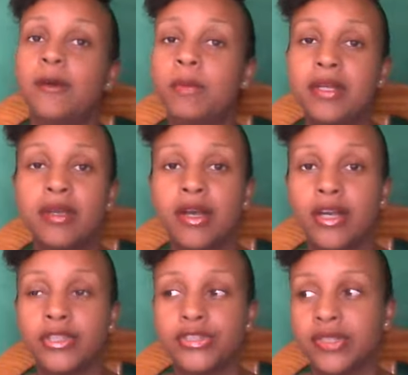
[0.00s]
oh my
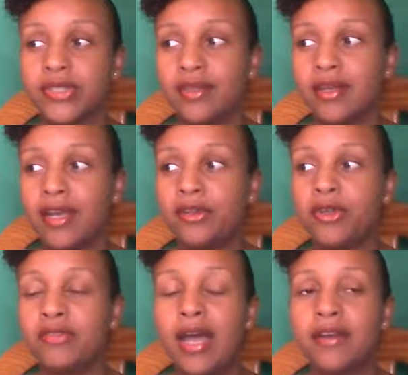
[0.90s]
gosh, like I
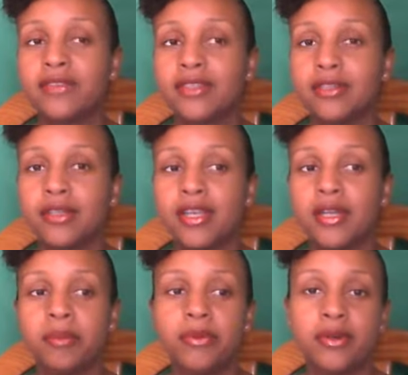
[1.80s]
don't even have to look
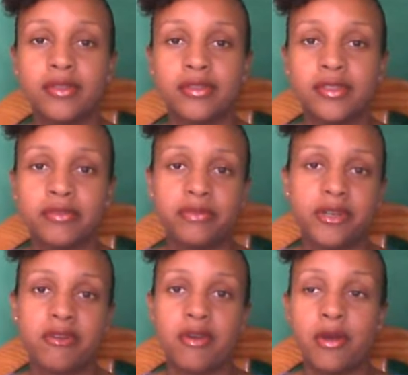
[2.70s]
in a book to
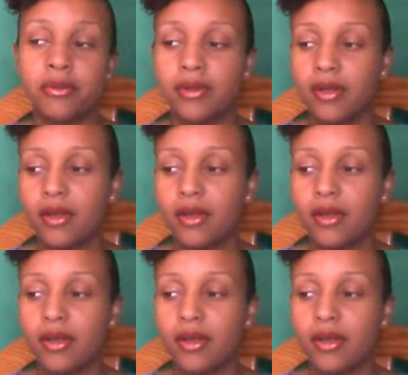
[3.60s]
figure out